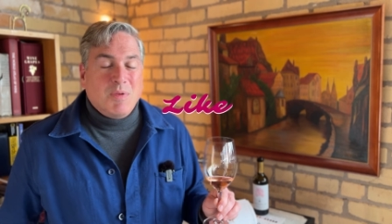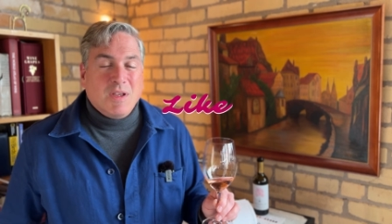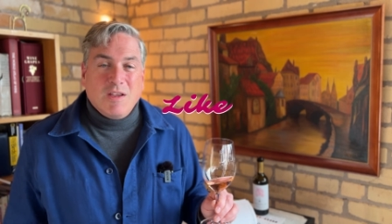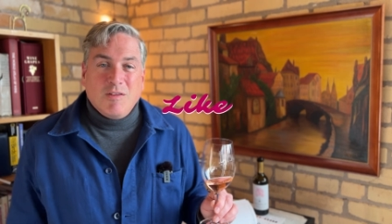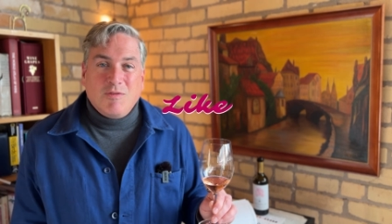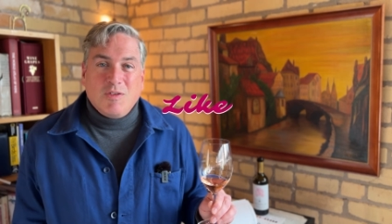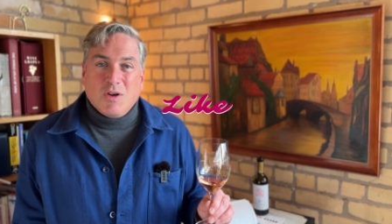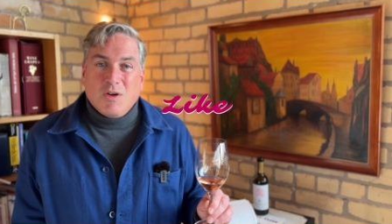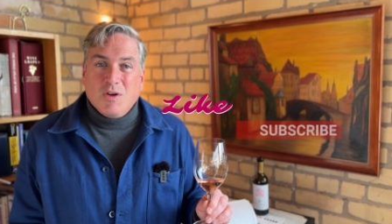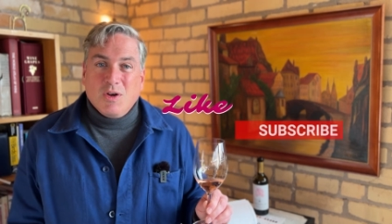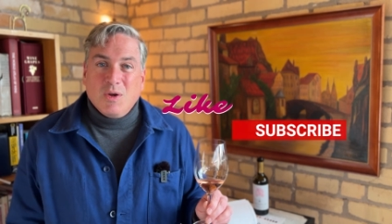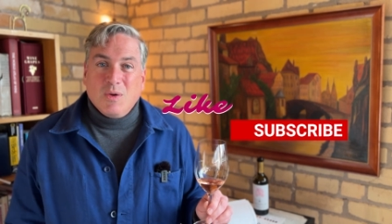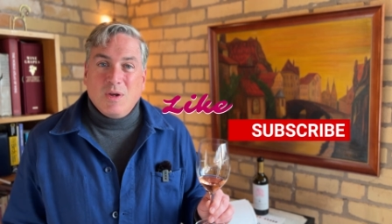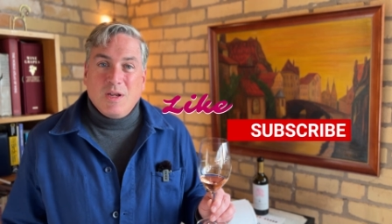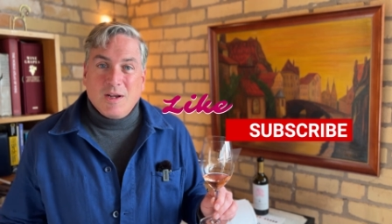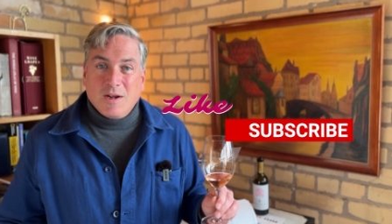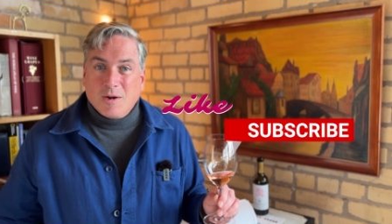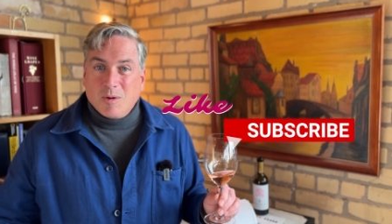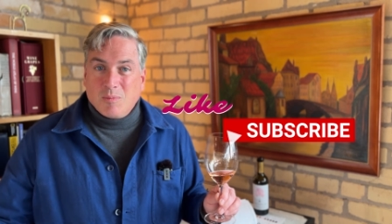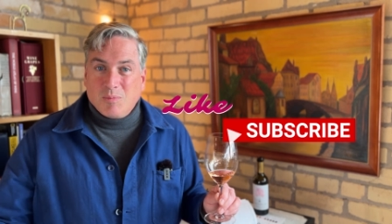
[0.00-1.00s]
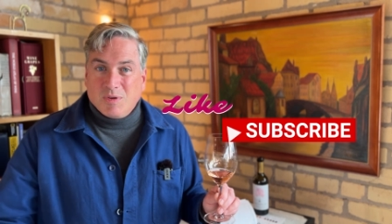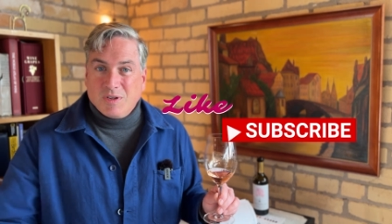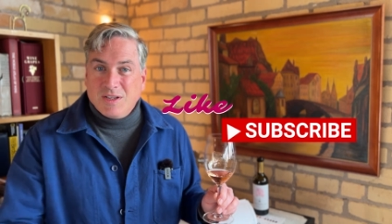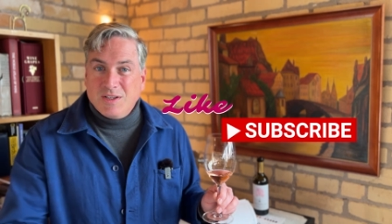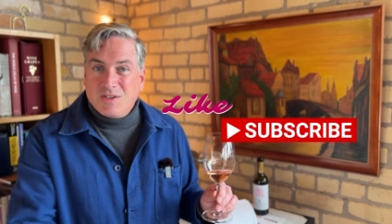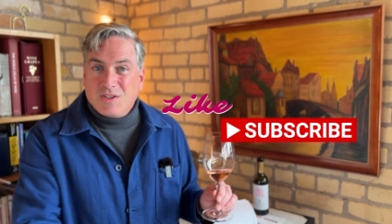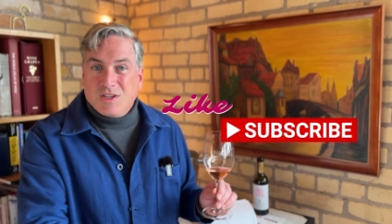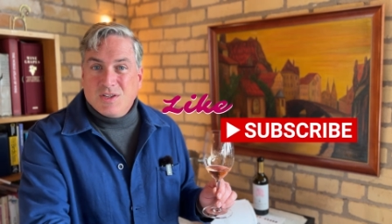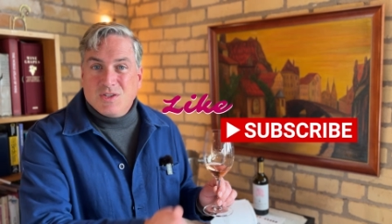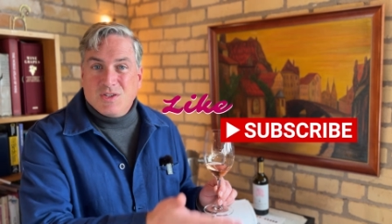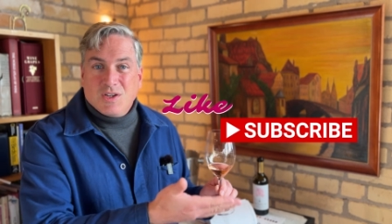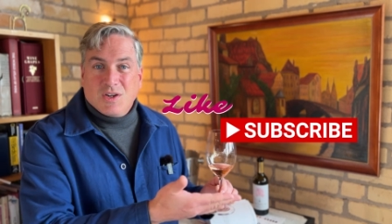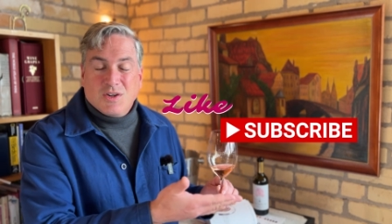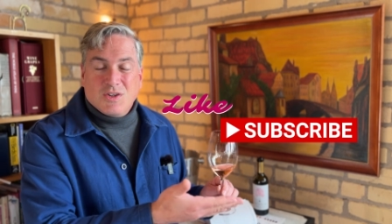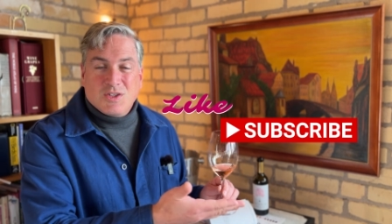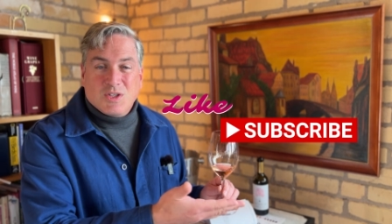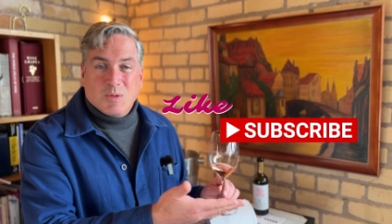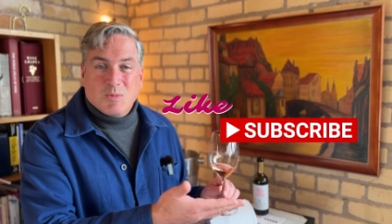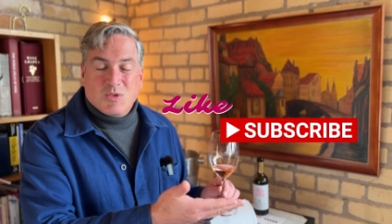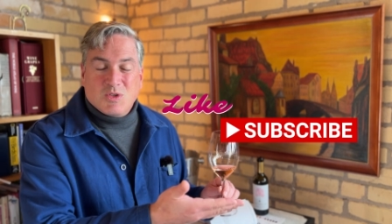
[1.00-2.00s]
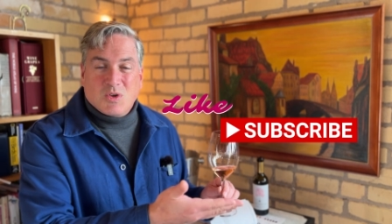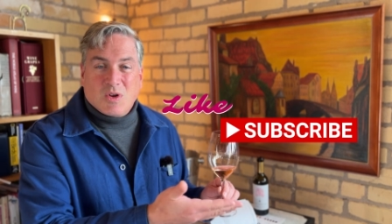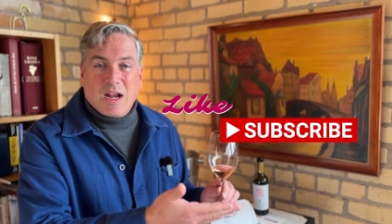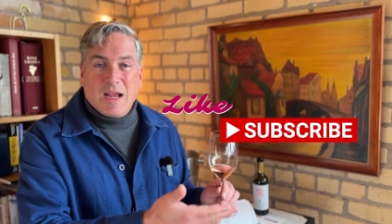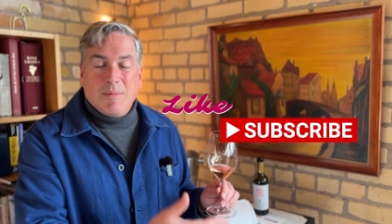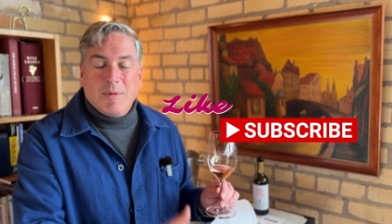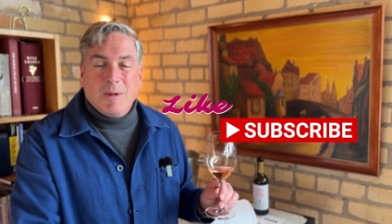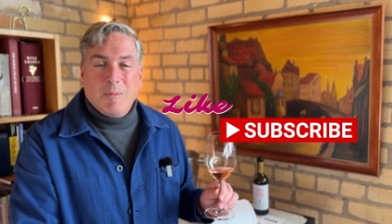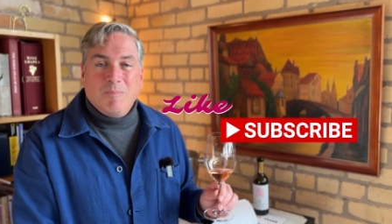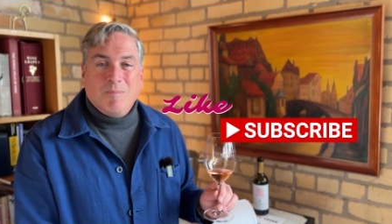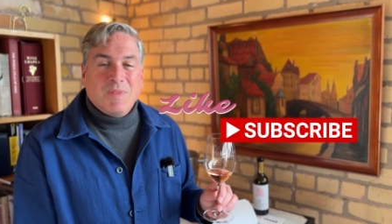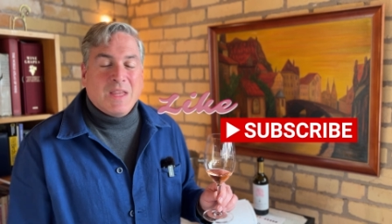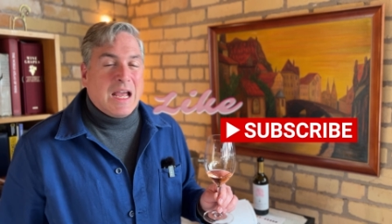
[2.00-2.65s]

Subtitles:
If you're new here, please consider subscribing.